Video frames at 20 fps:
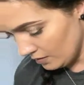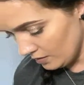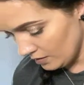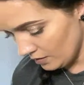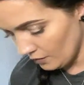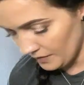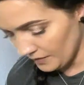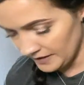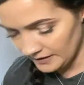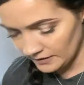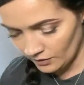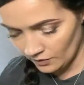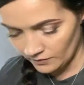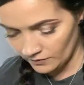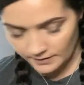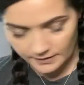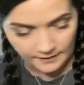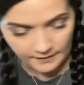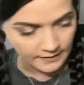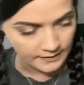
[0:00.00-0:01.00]
Oh, this goes
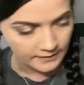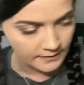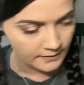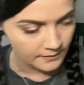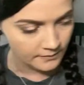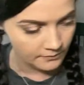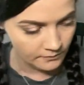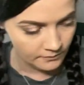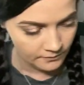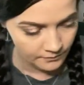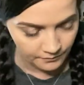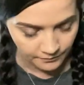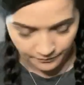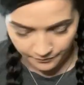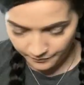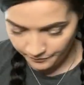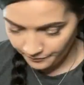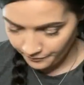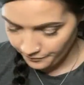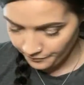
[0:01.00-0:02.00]
to this.
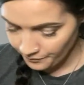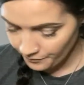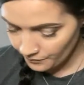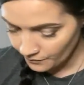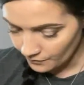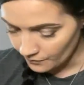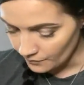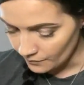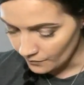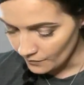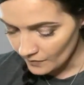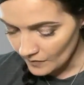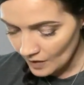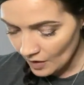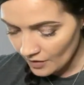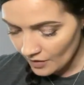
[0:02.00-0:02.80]
All